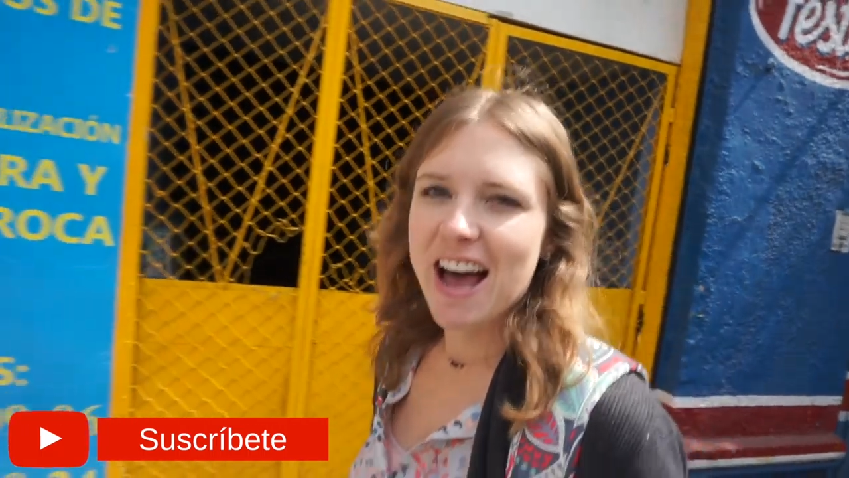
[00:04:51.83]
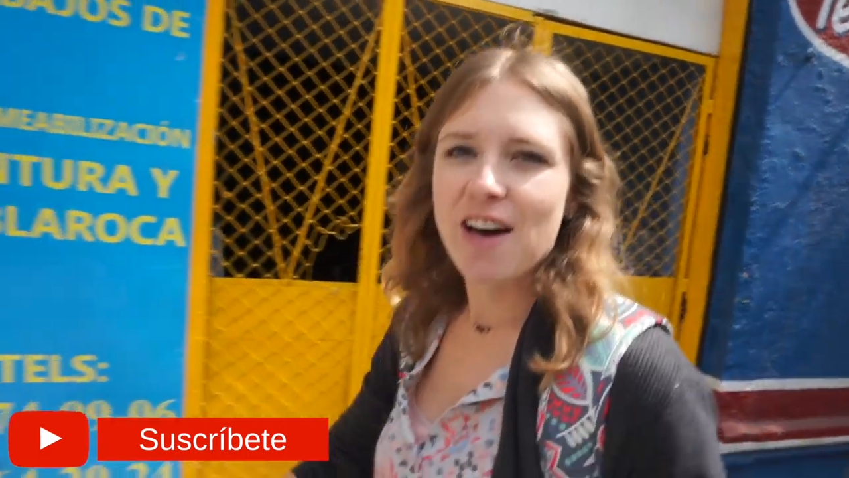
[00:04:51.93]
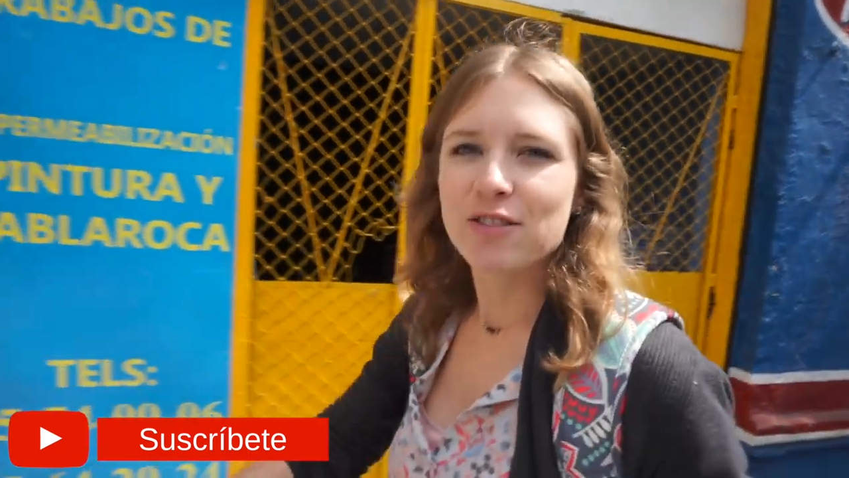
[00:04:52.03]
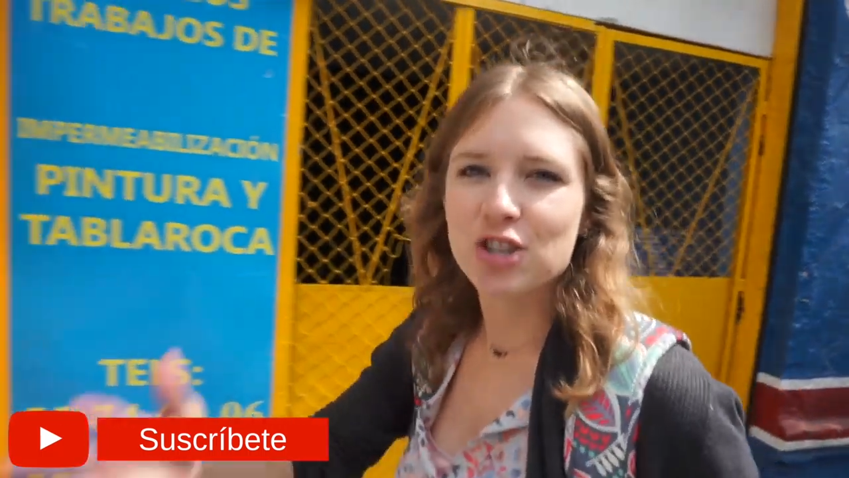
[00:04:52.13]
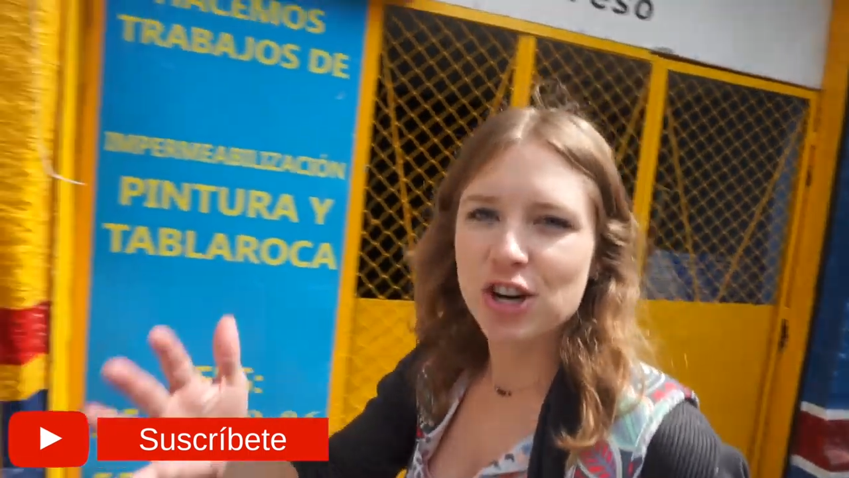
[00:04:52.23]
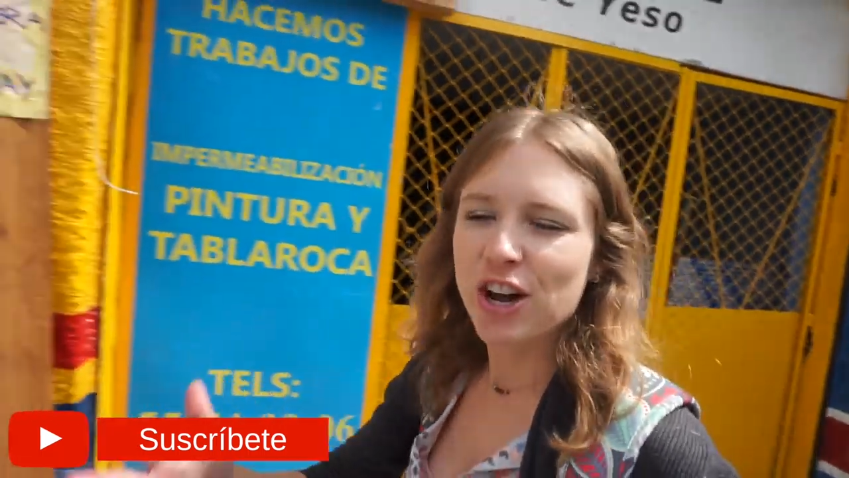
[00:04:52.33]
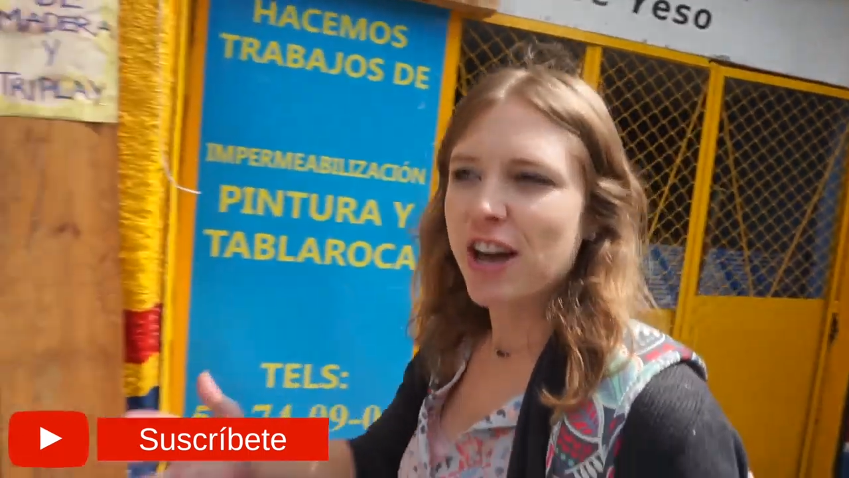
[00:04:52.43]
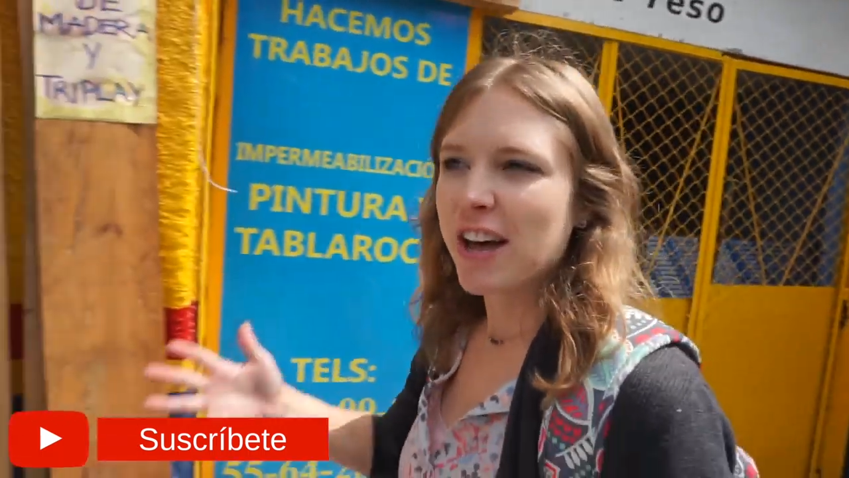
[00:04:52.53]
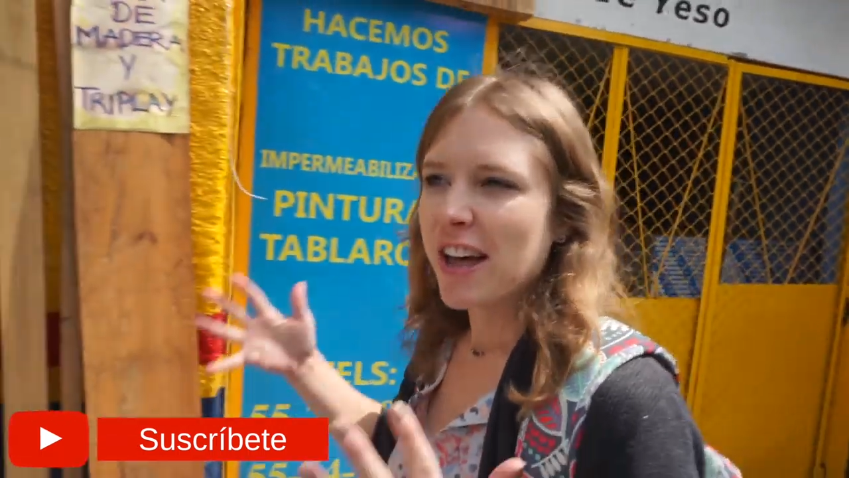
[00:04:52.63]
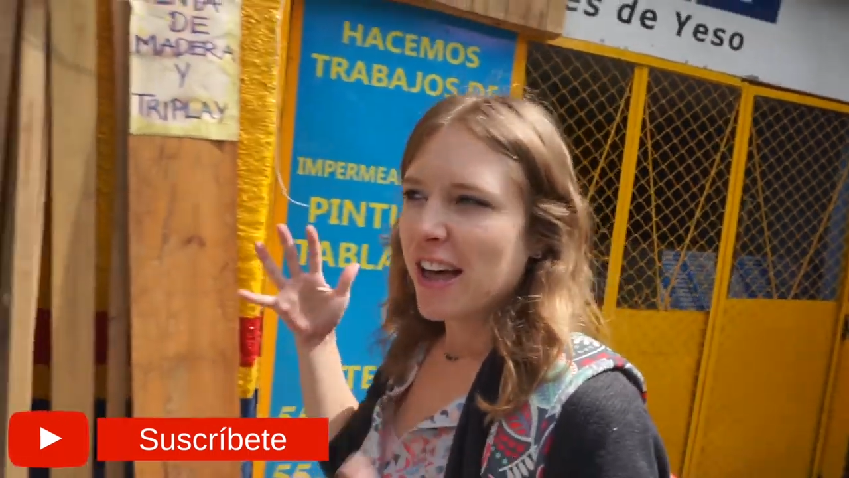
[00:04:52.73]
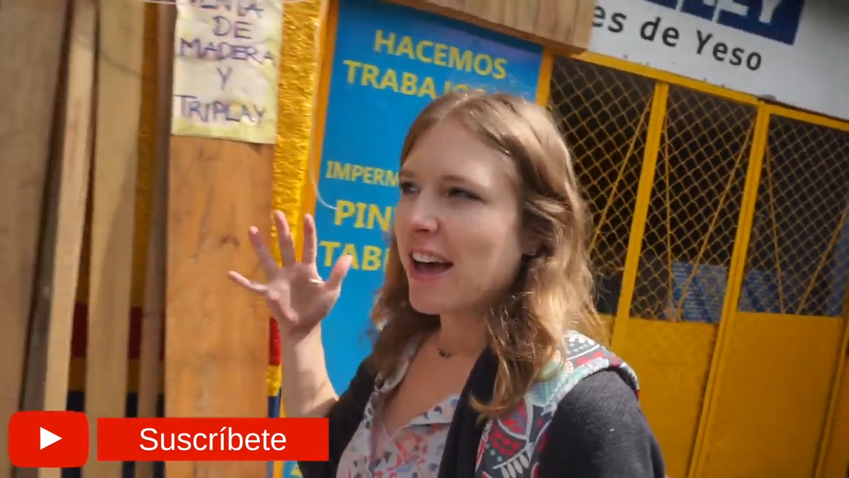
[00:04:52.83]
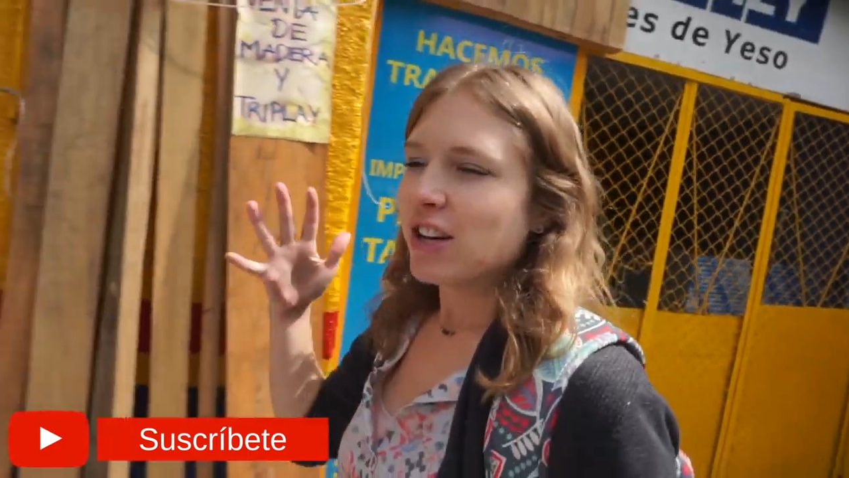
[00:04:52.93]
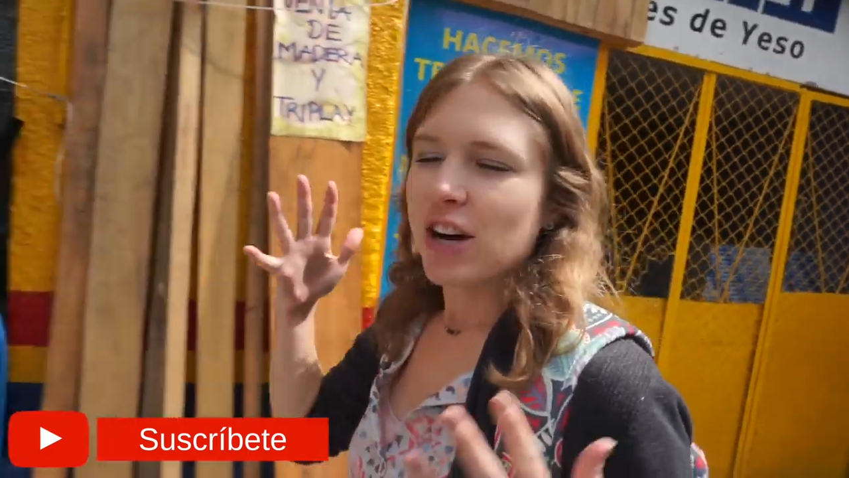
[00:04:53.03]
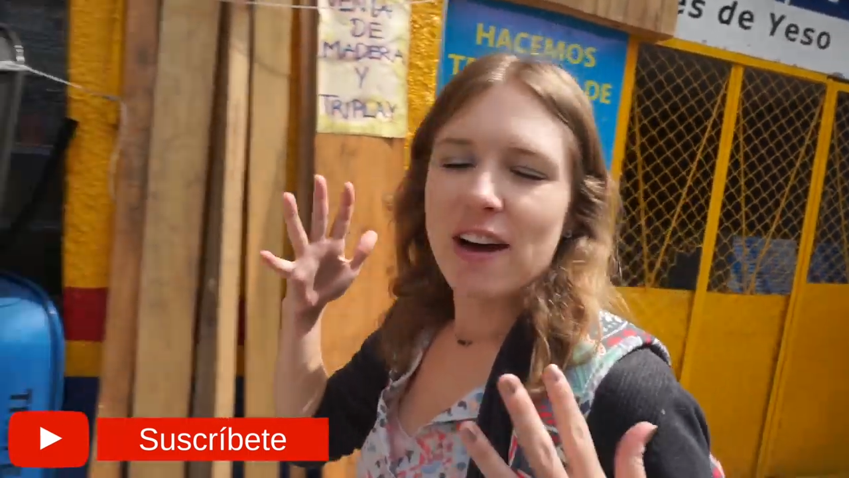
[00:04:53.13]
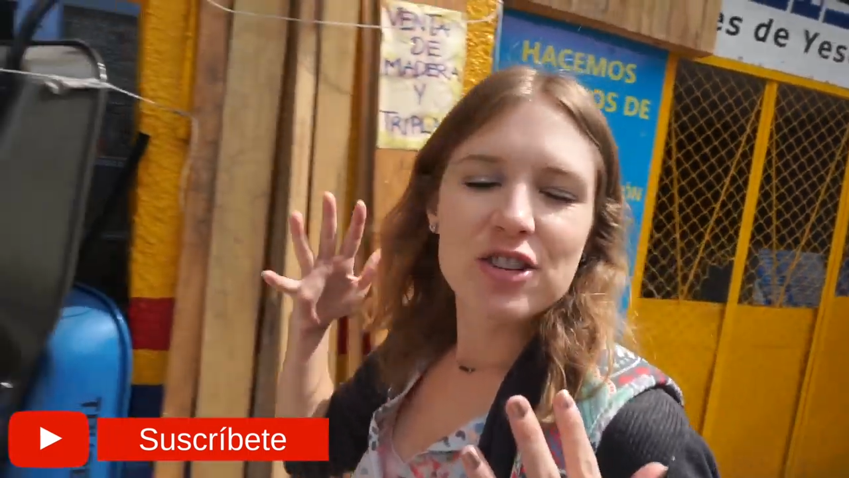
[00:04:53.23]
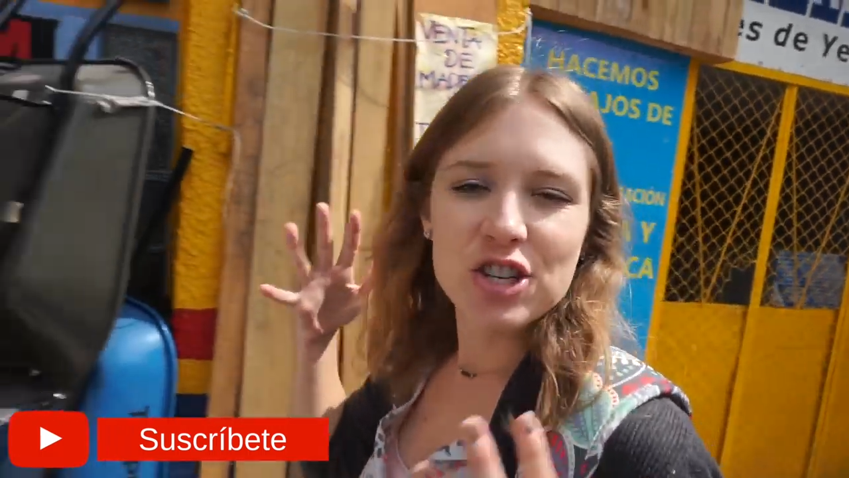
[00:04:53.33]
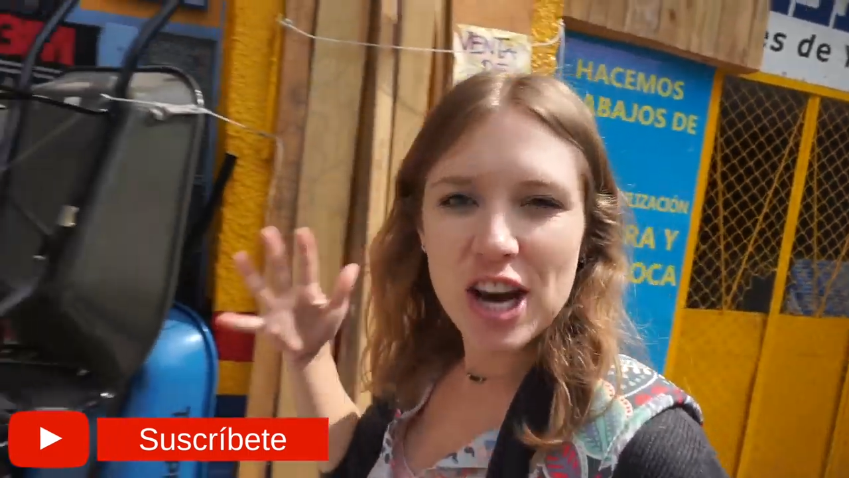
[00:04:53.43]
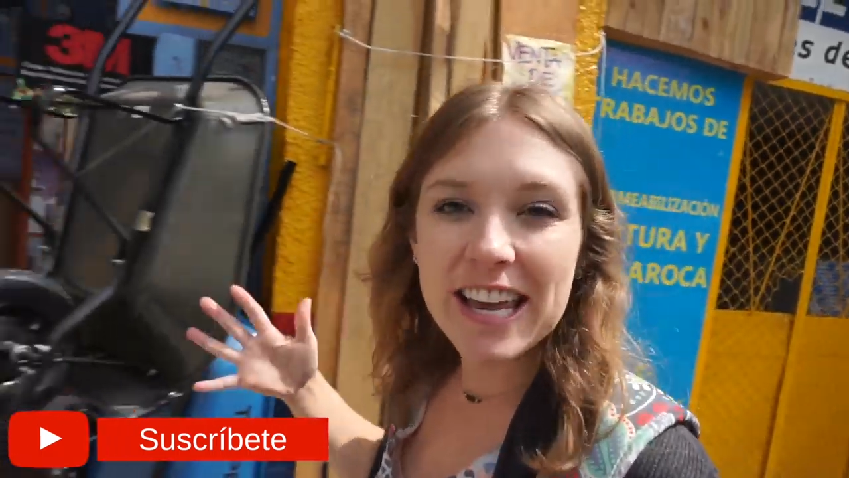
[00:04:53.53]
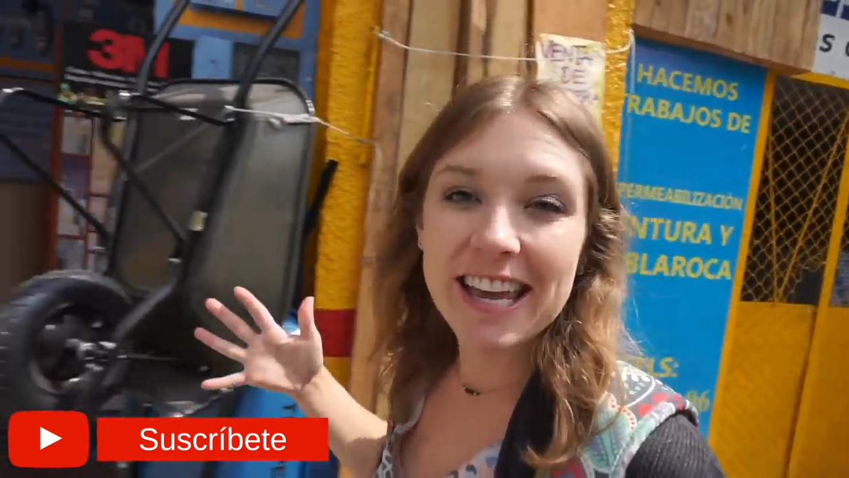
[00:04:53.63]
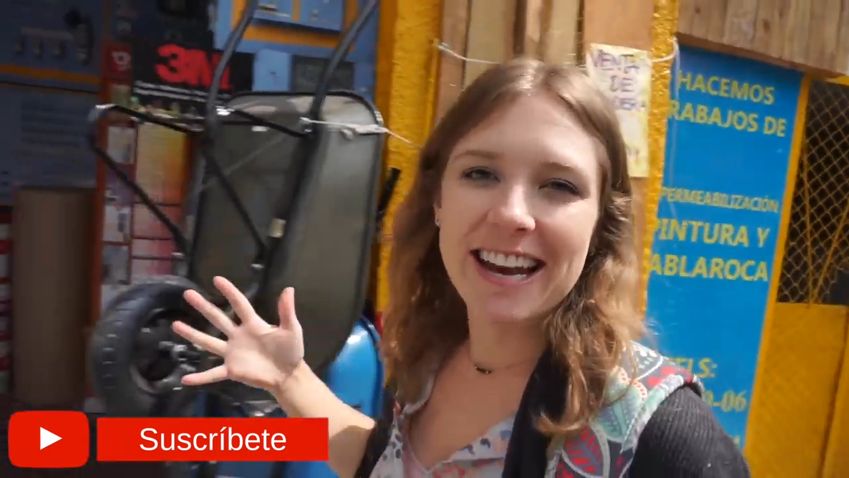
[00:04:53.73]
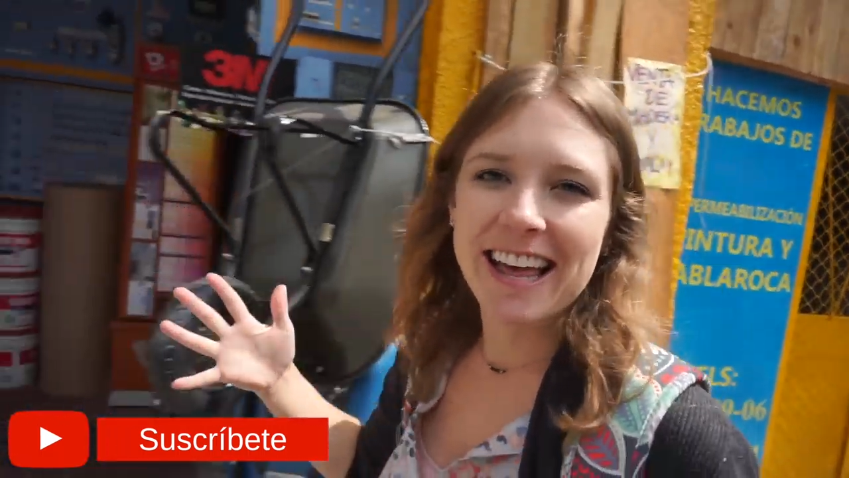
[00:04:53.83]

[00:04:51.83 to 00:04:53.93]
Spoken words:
I've shaken